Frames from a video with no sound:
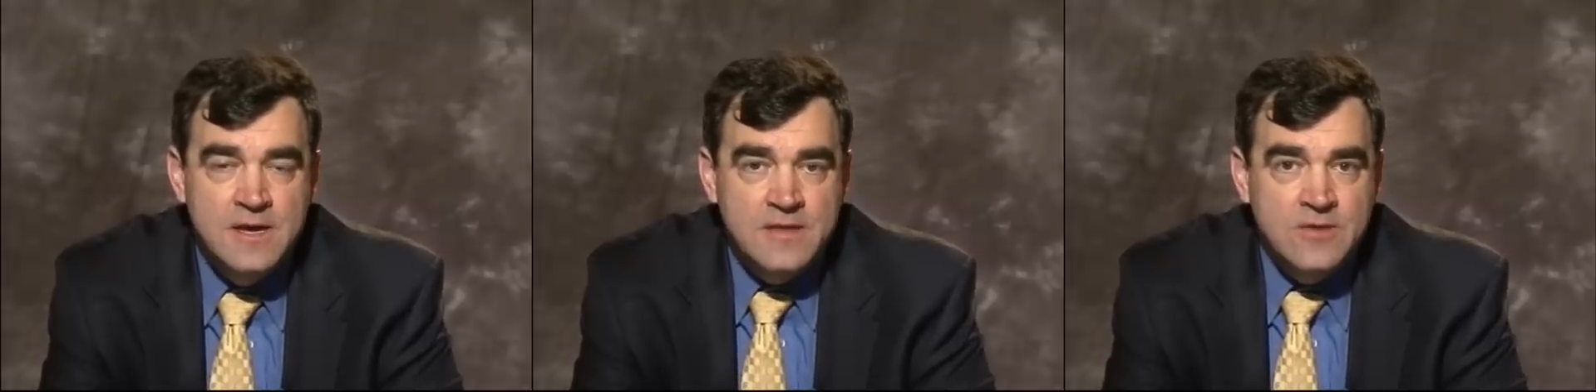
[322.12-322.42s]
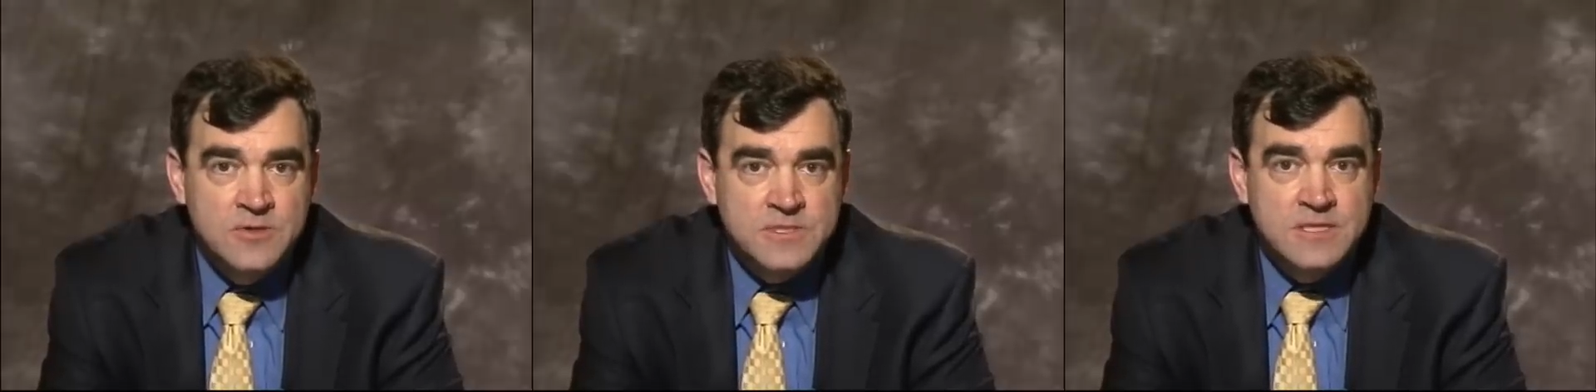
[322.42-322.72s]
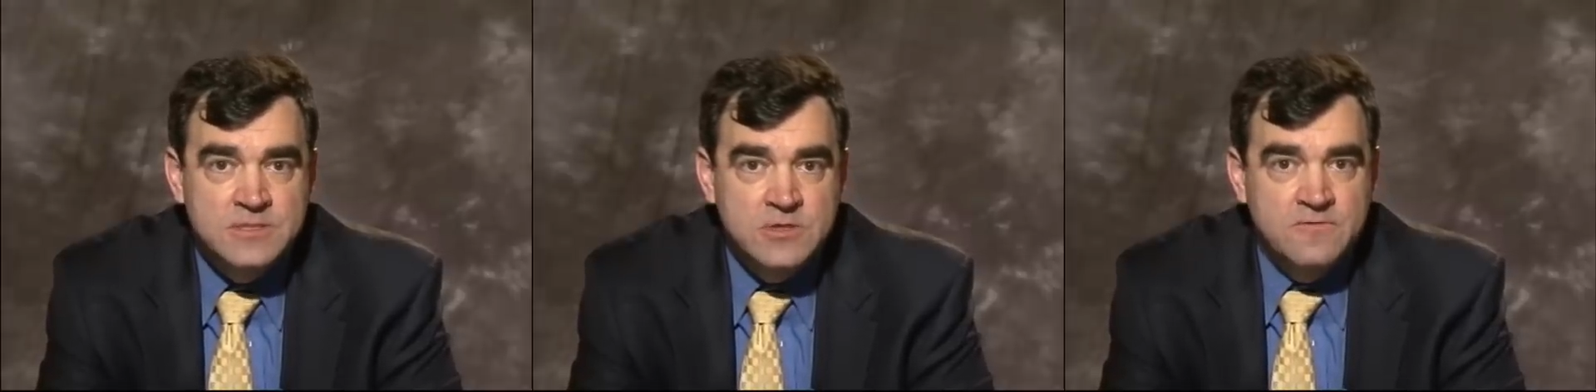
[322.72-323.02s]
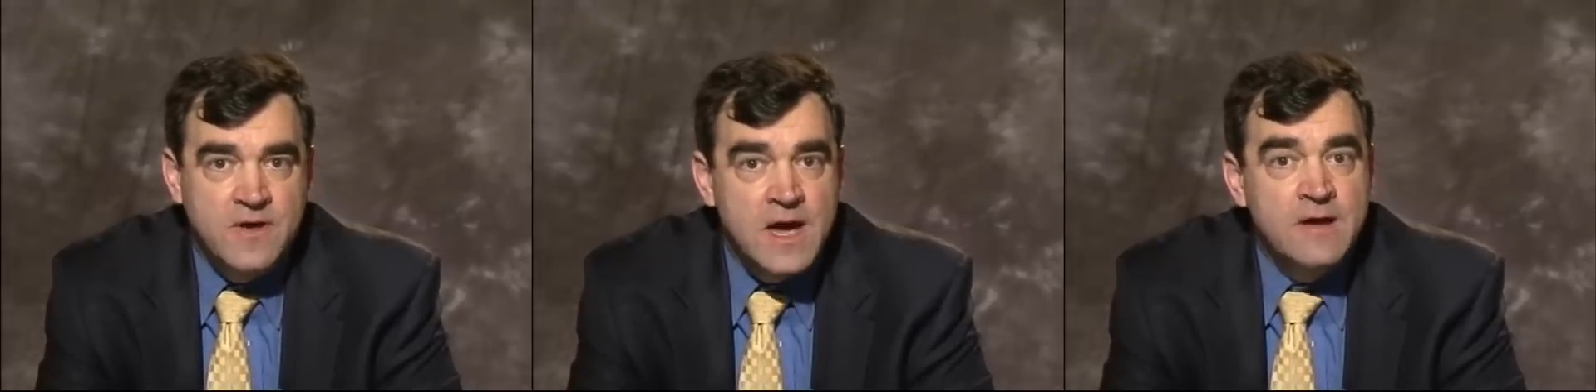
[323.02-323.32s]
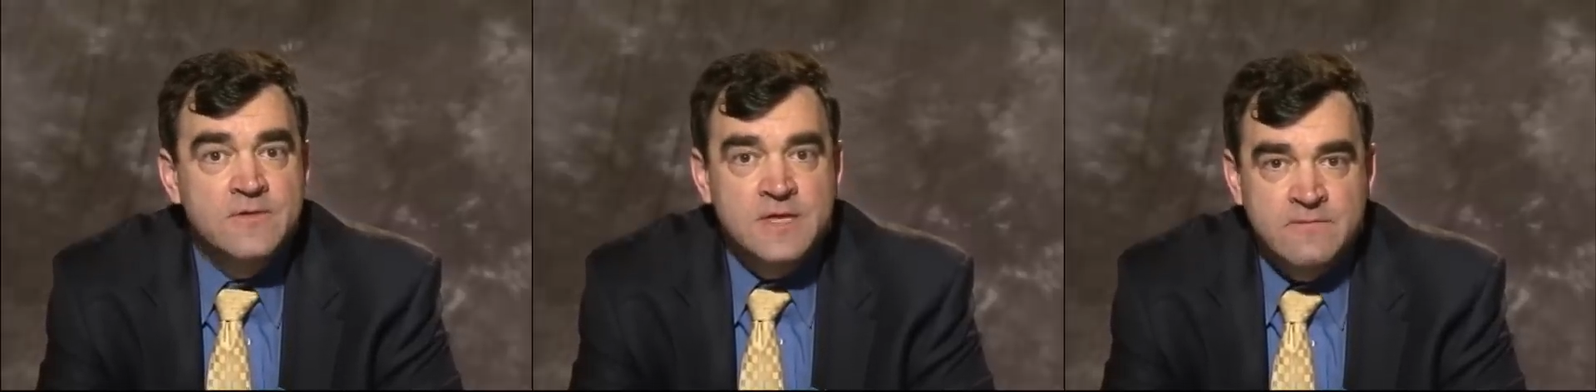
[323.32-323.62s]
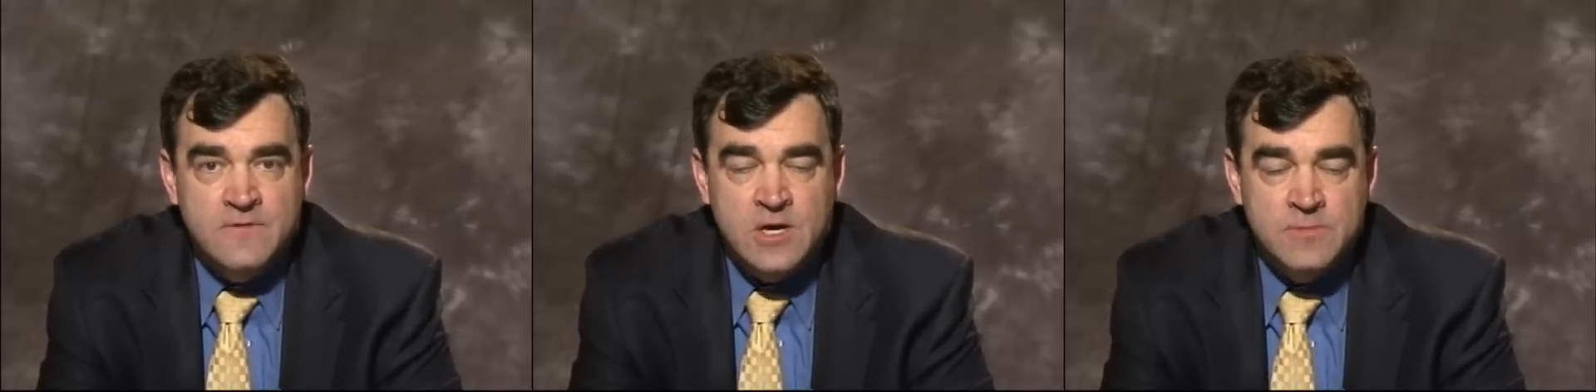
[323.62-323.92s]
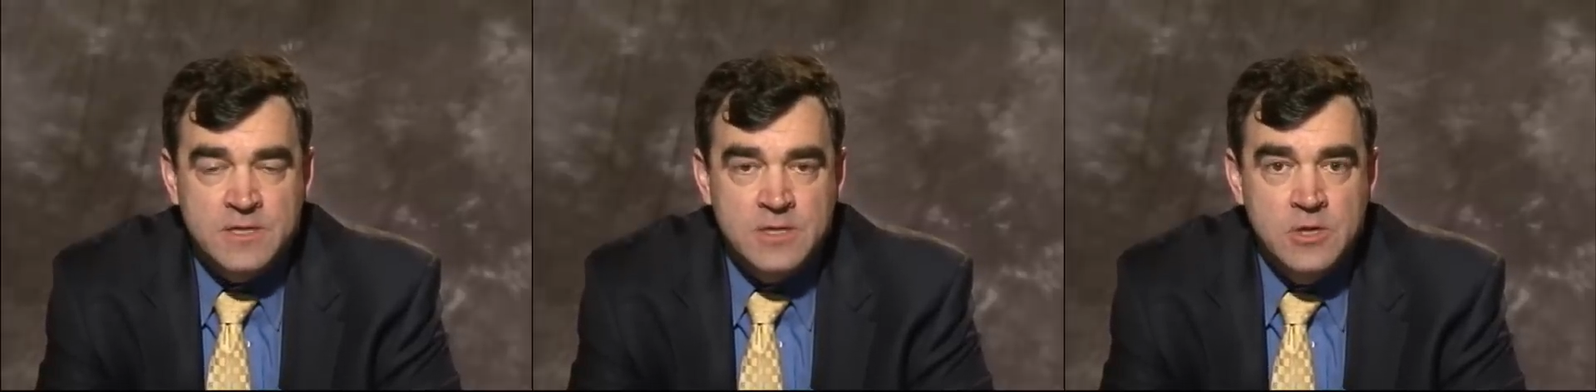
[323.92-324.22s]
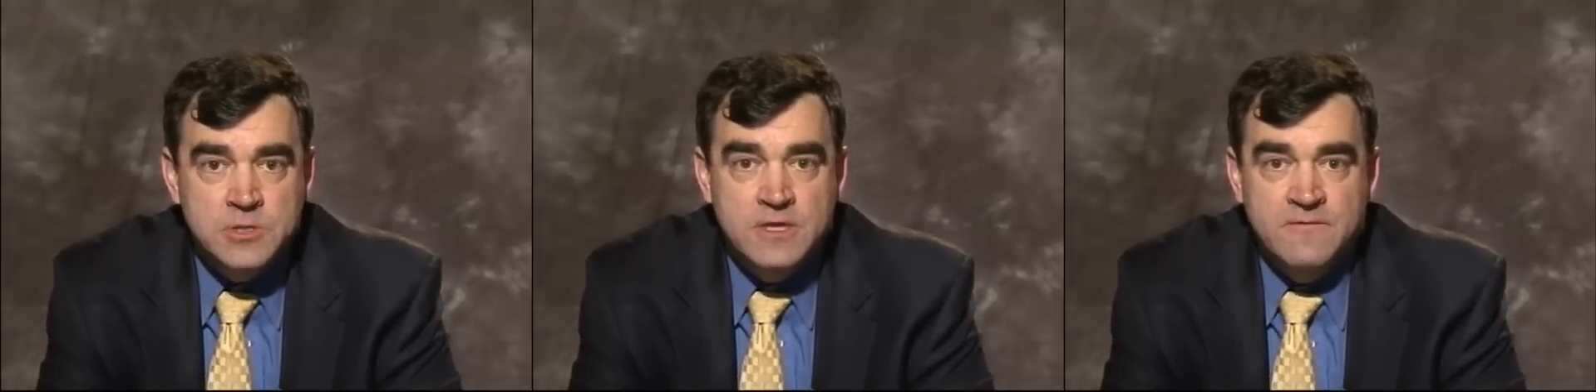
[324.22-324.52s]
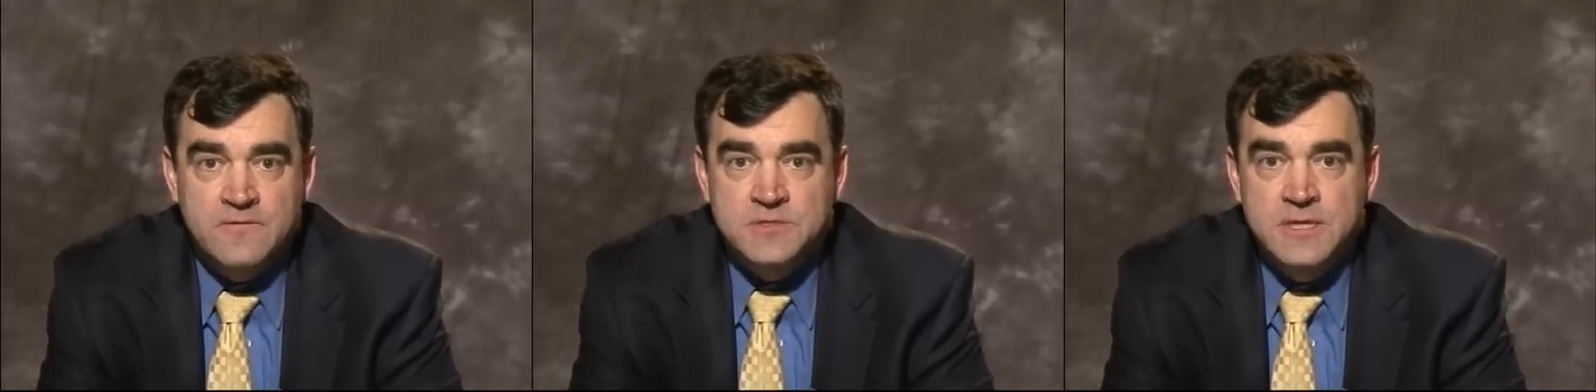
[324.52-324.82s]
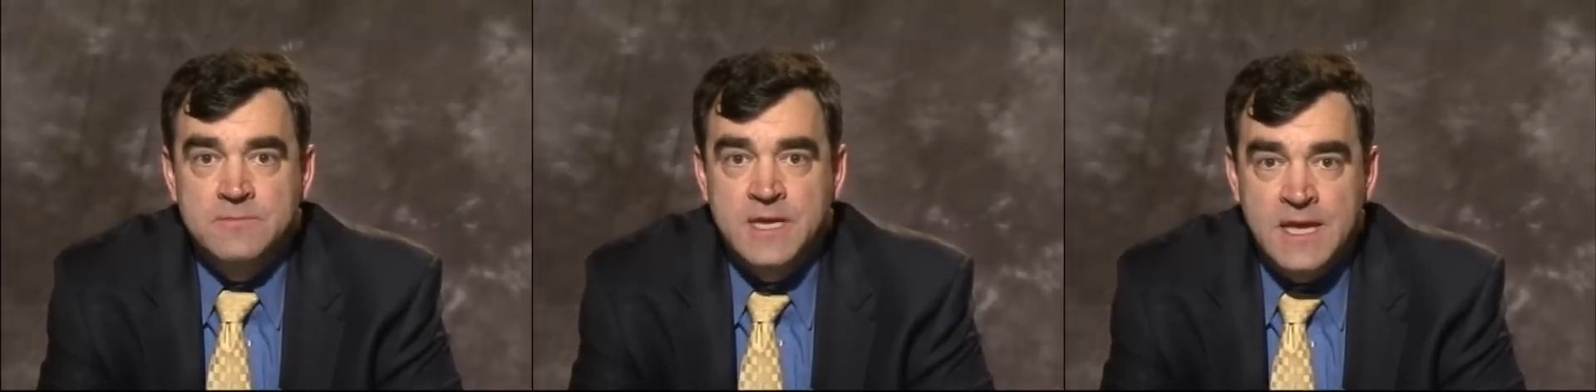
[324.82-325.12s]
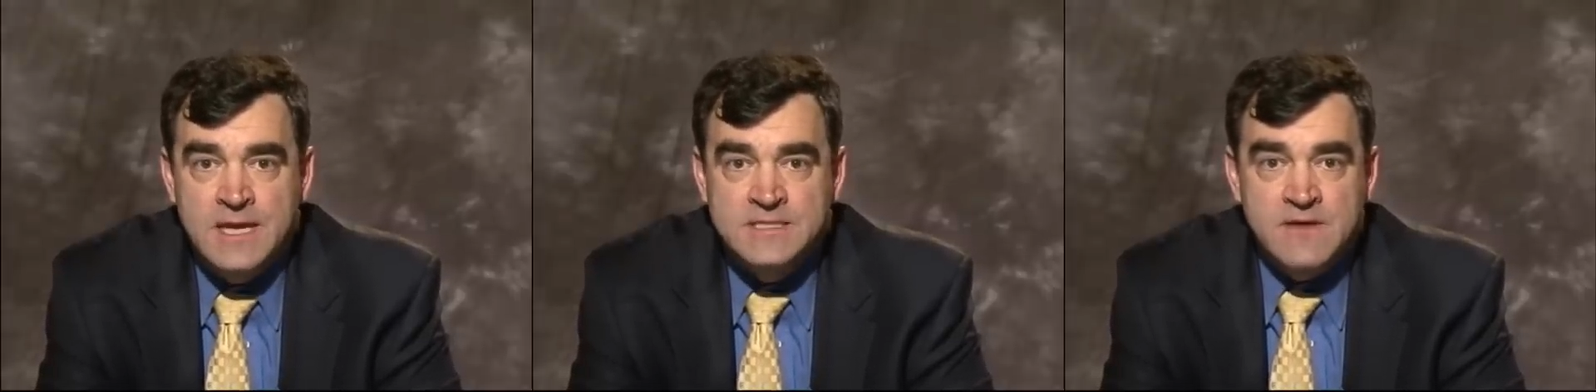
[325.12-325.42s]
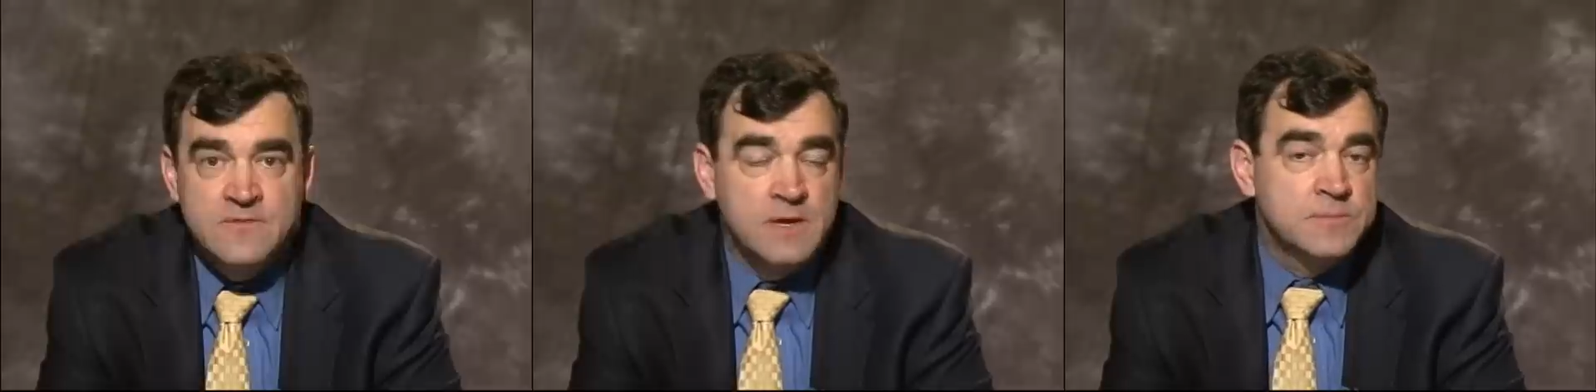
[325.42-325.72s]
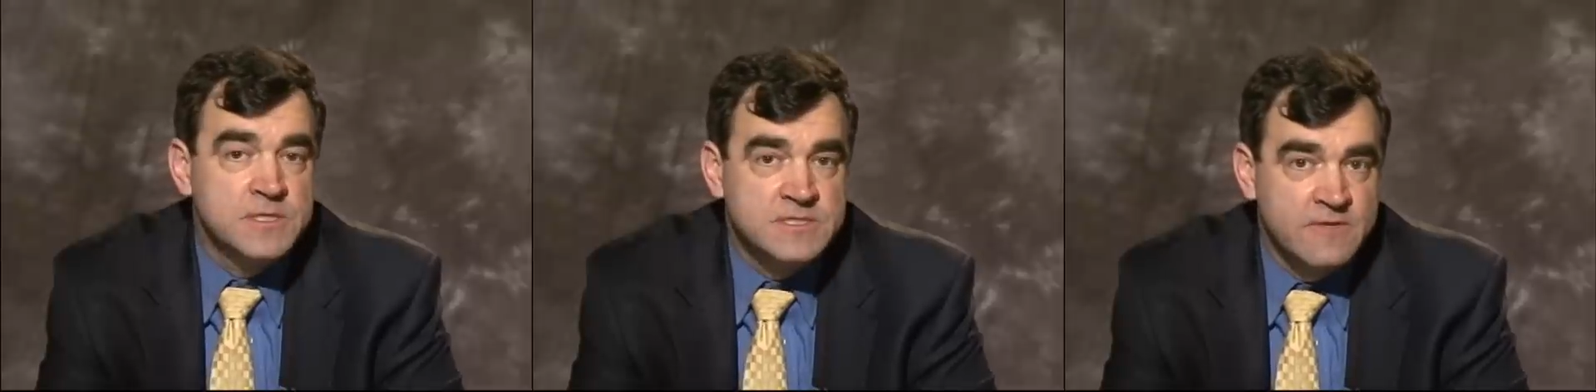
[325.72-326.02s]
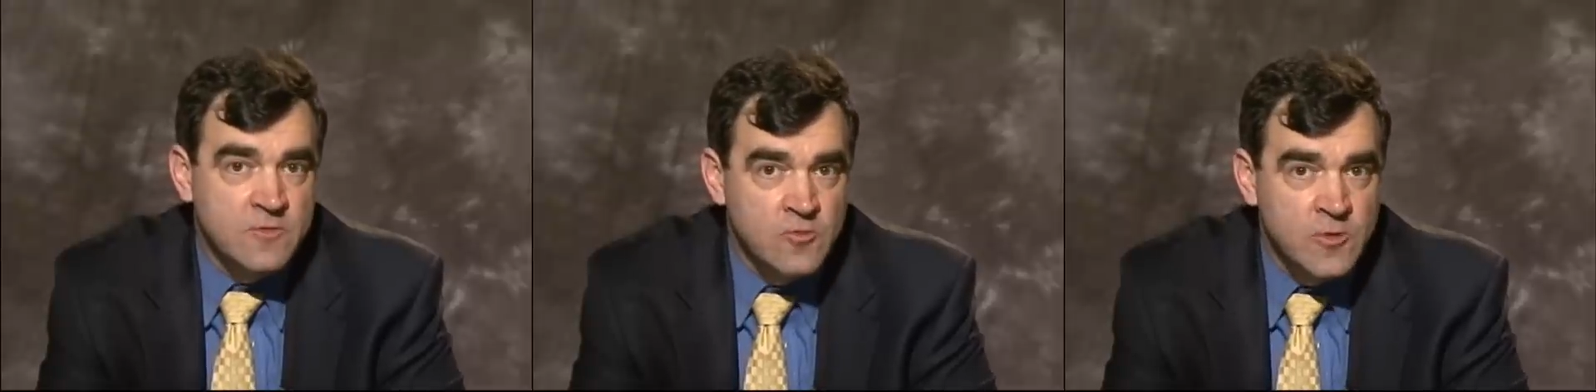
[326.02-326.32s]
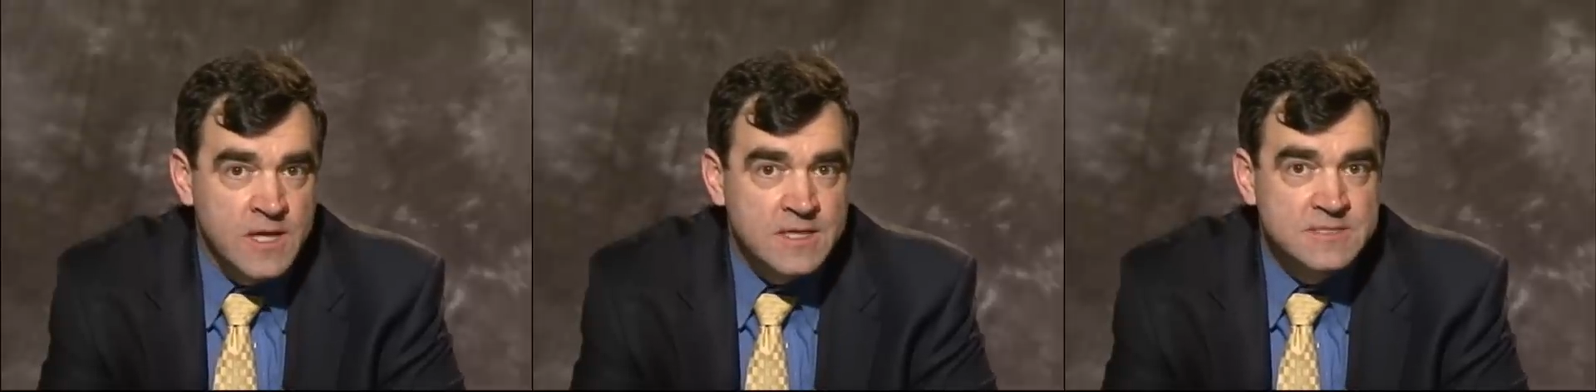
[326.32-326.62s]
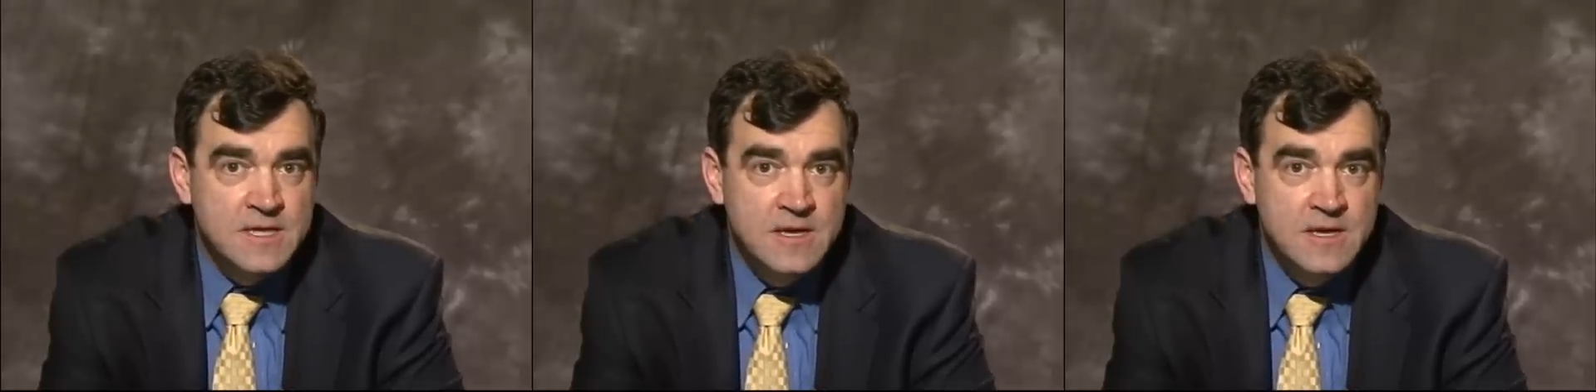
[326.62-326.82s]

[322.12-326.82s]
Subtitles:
those can survive in the environment usually for some days, even up to several weeks,